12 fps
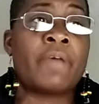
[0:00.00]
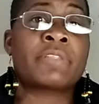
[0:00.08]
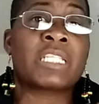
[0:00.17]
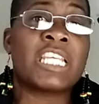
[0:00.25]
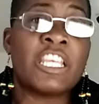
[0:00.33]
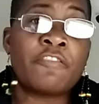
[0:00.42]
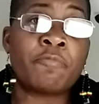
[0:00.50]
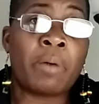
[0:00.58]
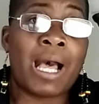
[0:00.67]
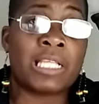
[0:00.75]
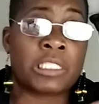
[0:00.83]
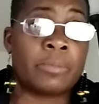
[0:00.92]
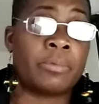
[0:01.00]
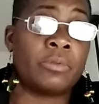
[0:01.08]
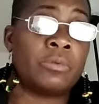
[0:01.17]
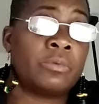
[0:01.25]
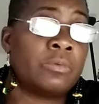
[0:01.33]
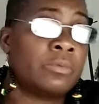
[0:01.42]
spiritual,
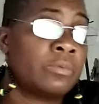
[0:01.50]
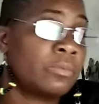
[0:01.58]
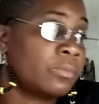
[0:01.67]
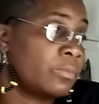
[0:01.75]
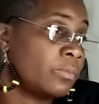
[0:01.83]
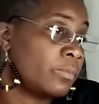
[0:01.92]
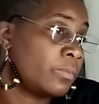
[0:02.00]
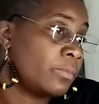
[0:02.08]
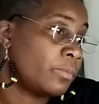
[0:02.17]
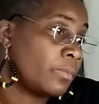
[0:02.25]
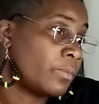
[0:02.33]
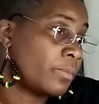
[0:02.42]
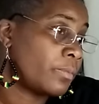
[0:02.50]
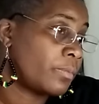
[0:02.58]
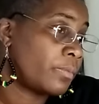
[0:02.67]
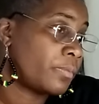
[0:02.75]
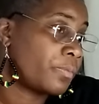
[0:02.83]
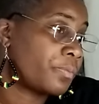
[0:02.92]
and economic
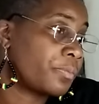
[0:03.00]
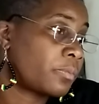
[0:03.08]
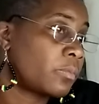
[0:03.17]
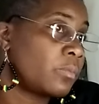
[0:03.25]
needs.